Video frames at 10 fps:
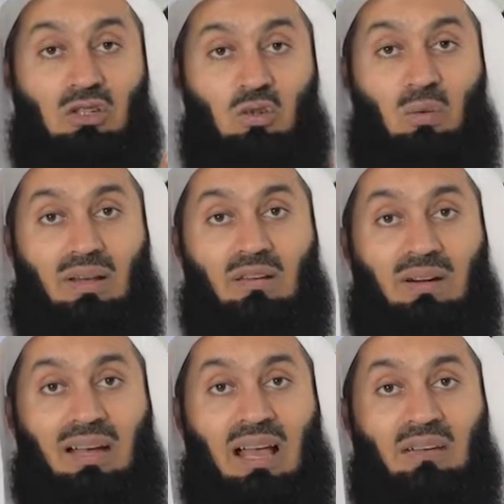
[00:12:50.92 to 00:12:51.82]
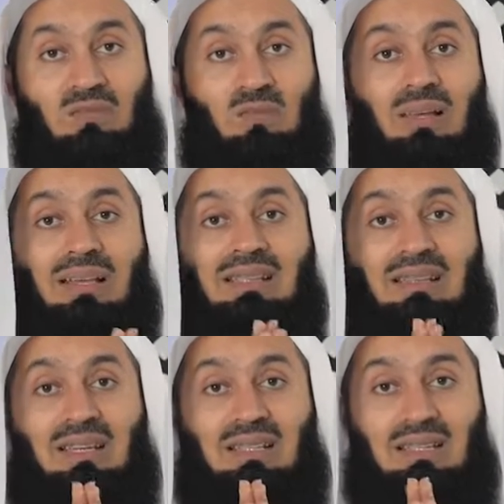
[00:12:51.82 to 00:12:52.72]
do whatever I have to.
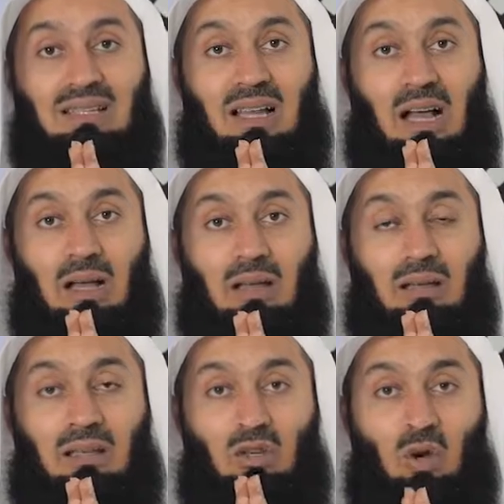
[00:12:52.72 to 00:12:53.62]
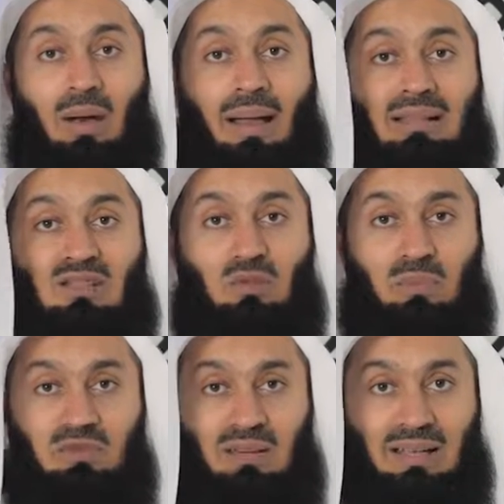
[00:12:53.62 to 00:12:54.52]
It's in your hands to
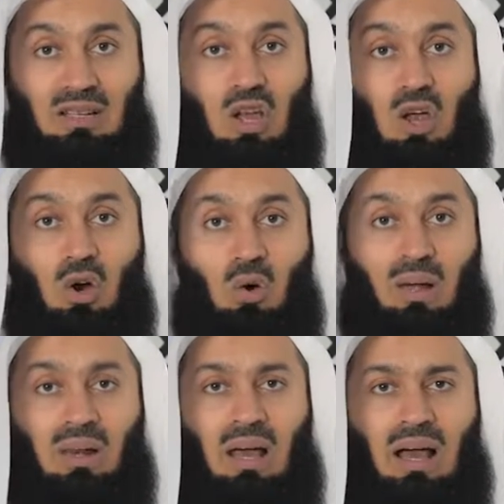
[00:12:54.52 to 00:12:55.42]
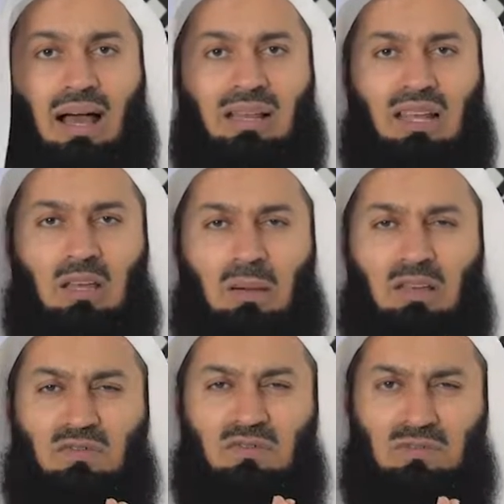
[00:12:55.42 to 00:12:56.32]
provide. Oh Allah, I lay
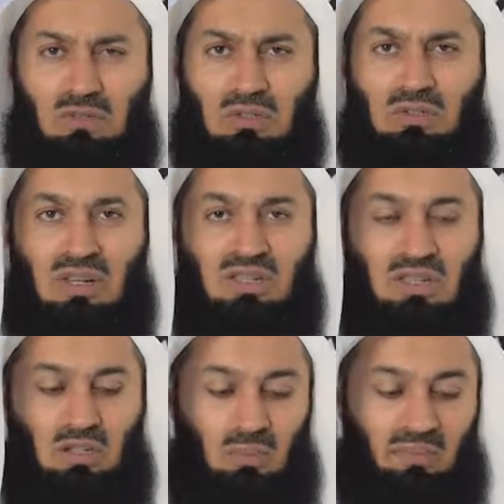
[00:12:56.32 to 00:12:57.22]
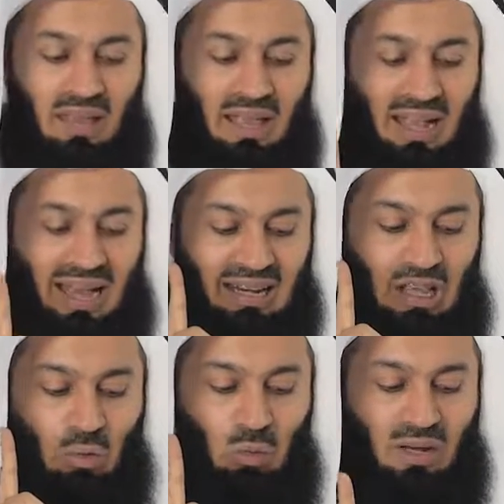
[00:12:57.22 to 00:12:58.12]
my full trust in you. And
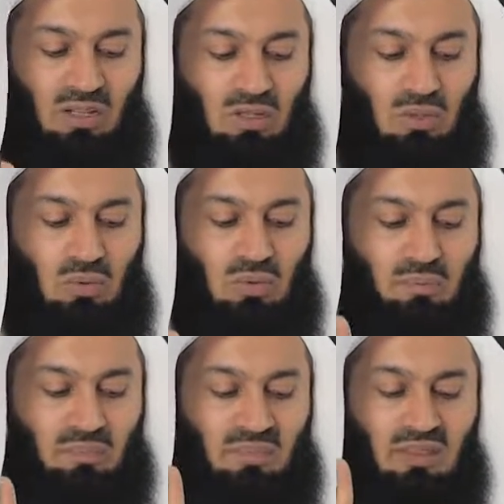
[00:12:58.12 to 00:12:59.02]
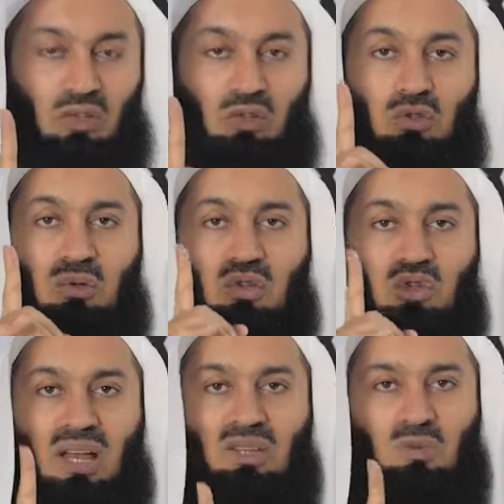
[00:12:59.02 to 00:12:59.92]
I want you to
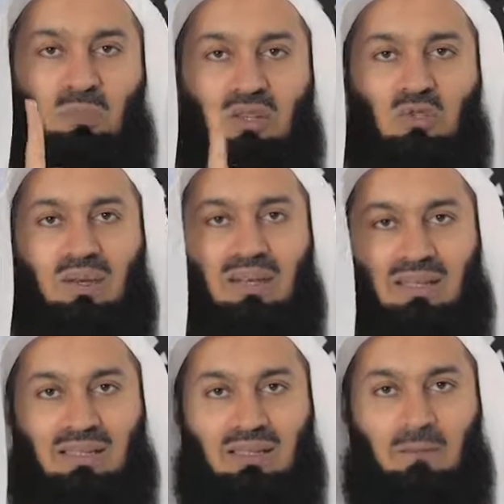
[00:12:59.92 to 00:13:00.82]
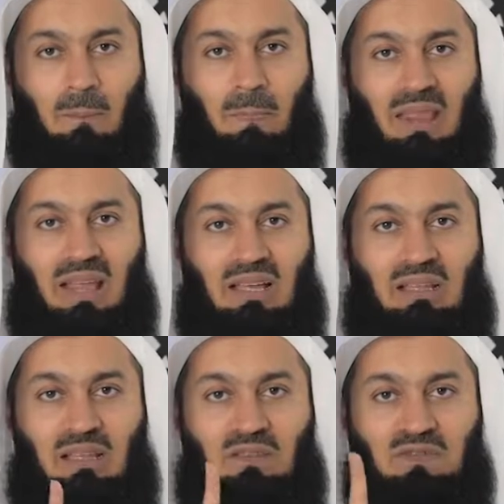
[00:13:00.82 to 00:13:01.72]
judge between us.
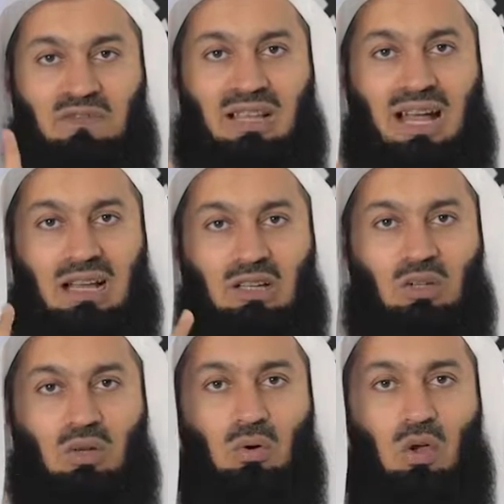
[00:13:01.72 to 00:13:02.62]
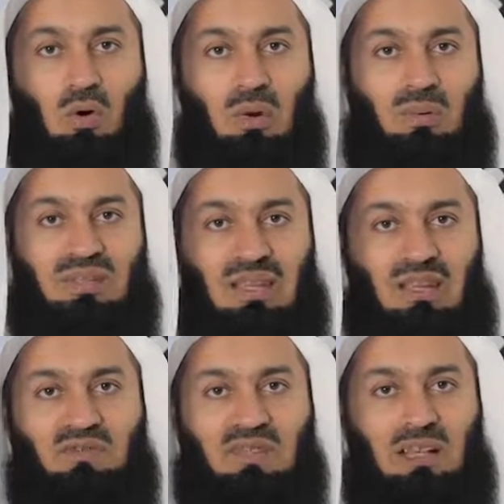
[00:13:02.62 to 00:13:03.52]
Iftah, you know, when we say
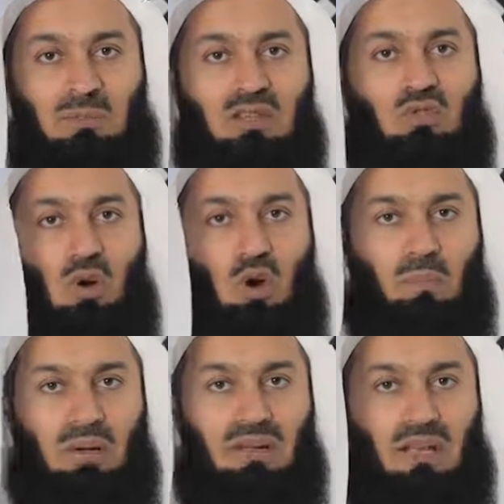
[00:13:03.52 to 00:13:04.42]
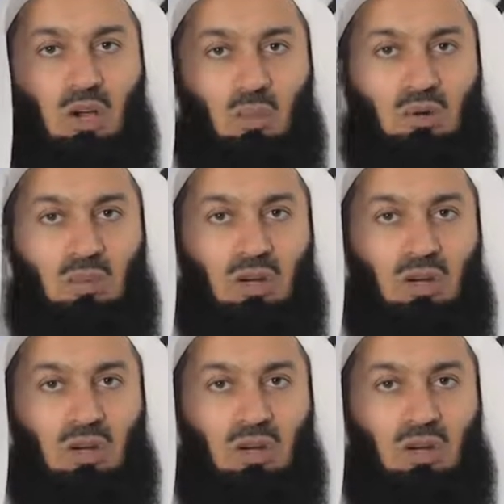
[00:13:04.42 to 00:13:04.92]
iftah, it means to open. When